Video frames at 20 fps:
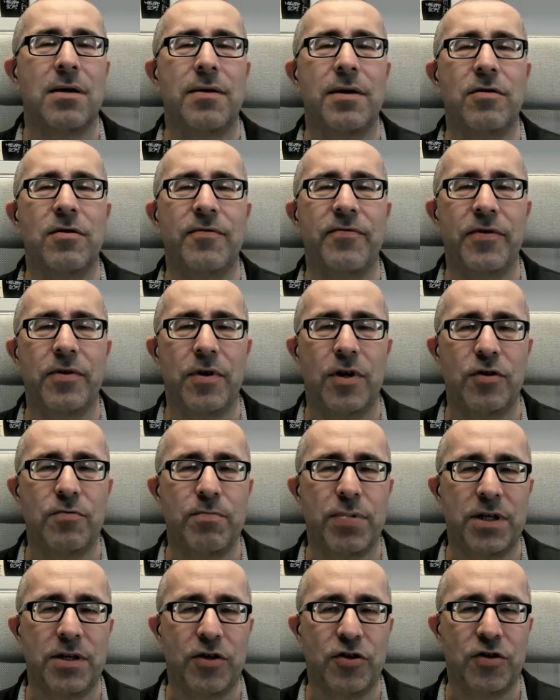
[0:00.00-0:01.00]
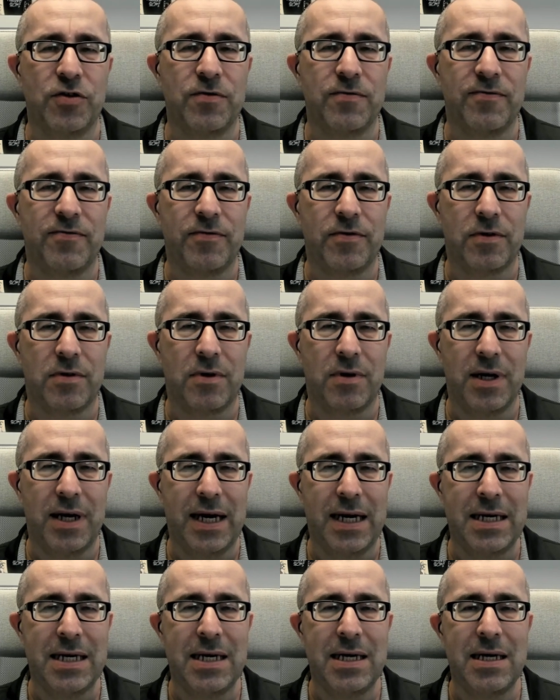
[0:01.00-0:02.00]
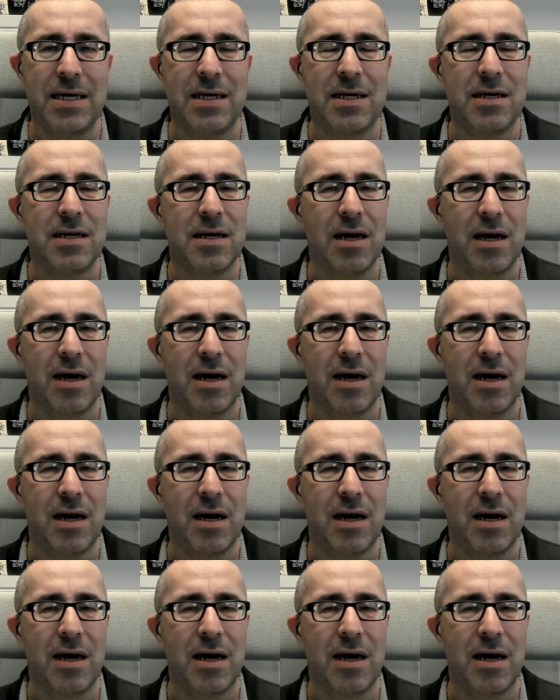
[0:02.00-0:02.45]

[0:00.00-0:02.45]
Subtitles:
the configuration partition for any